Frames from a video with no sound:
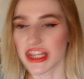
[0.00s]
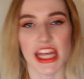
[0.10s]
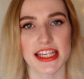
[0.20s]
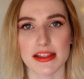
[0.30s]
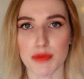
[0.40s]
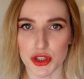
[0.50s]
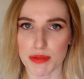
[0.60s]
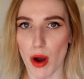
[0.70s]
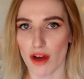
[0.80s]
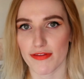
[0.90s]
this
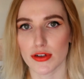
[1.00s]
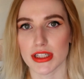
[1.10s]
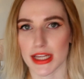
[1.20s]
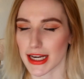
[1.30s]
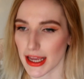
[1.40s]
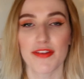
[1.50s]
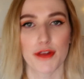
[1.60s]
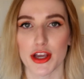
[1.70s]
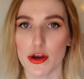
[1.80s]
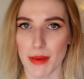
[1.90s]
much more funding if
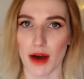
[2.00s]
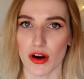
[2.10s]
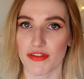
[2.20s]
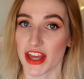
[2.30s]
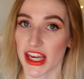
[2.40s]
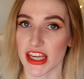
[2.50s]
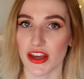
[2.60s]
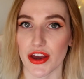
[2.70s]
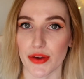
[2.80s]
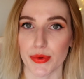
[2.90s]
we come out of the
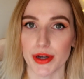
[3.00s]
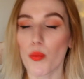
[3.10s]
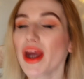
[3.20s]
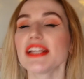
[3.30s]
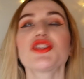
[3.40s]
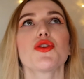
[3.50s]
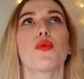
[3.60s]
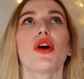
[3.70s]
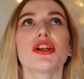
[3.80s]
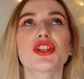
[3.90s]
EU, which
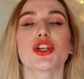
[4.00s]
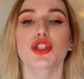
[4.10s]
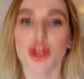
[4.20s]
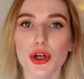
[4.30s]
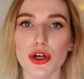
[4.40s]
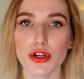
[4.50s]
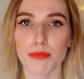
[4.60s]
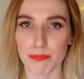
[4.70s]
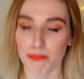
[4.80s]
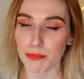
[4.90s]
was
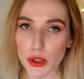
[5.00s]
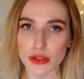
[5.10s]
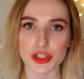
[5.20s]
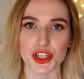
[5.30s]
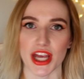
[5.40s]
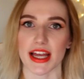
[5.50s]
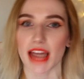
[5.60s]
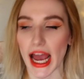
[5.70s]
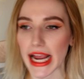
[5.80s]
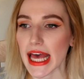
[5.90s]
total bullshit.
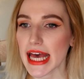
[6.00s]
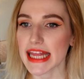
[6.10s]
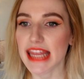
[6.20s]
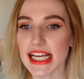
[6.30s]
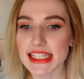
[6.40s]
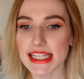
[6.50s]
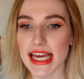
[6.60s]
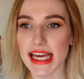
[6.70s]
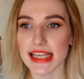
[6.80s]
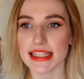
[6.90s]
Like, this
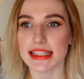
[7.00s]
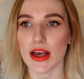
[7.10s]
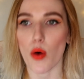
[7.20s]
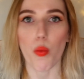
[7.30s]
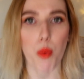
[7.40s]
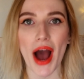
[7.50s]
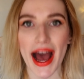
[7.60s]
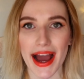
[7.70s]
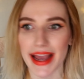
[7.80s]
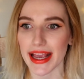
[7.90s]
is
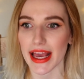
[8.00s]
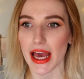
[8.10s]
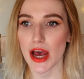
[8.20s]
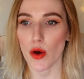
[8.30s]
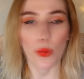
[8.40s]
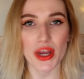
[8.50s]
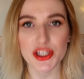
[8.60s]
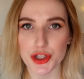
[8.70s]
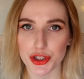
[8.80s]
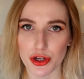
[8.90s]
why we
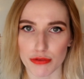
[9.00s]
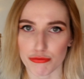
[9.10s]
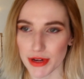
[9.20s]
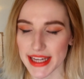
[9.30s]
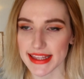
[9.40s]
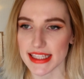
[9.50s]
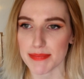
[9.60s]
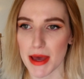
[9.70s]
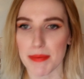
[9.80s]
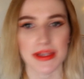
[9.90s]
should not read these
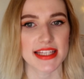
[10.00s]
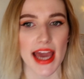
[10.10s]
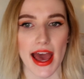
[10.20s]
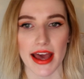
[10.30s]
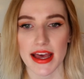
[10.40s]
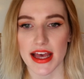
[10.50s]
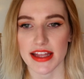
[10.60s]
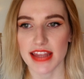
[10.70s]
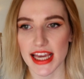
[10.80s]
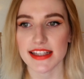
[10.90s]
papers, yet
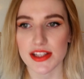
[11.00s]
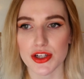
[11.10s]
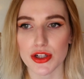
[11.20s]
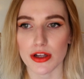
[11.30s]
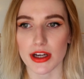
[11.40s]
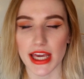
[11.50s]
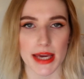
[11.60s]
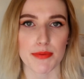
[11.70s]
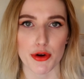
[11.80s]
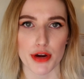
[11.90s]
they still
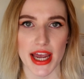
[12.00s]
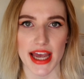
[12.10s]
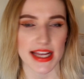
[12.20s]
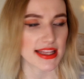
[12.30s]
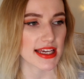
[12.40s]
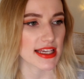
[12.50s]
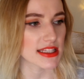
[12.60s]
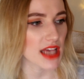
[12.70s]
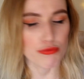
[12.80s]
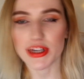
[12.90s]
keep creating
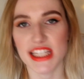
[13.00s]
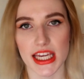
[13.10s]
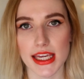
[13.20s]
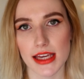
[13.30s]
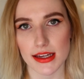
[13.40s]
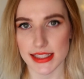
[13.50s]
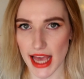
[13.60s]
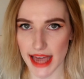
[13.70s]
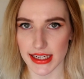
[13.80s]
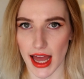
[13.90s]
these ridiculous
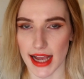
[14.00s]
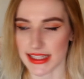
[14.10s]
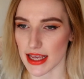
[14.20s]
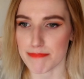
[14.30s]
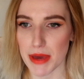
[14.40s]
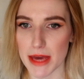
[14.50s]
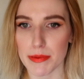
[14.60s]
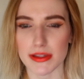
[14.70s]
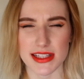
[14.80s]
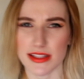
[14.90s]
headlines and
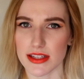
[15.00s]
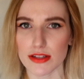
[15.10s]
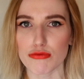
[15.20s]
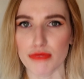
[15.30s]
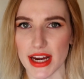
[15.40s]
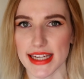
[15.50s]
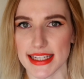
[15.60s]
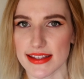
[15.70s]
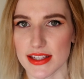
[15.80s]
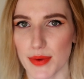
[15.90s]
people still read
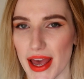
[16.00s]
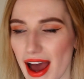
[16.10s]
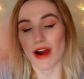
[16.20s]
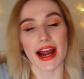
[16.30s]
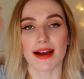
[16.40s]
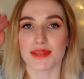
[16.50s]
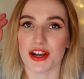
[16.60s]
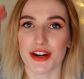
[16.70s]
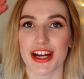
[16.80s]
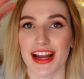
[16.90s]
into it. Right, I'm
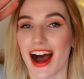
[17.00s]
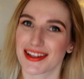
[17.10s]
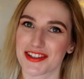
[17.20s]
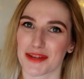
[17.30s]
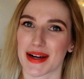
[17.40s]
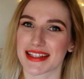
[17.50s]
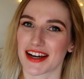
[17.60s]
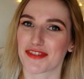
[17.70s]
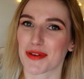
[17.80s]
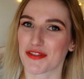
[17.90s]
sorry, I'll stop
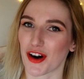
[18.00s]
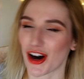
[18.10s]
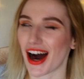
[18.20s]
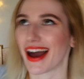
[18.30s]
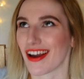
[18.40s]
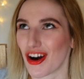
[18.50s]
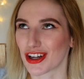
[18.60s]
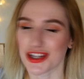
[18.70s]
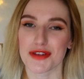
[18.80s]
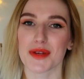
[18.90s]
myself before I go
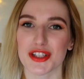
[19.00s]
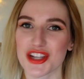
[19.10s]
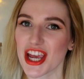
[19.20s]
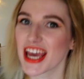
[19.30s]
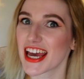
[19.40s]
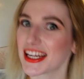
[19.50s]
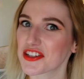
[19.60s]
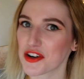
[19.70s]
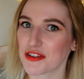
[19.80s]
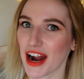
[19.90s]
too much
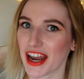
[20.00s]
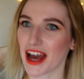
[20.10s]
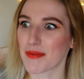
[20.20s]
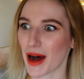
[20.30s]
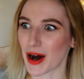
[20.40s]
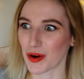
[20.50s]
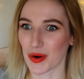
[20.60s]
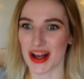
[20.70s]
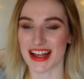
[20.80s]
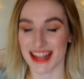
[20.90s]
into a rant
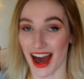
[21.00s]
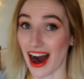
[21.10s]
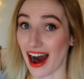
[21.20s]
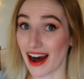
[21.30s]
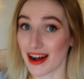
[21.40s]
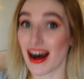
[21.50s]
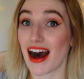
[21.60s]
about that.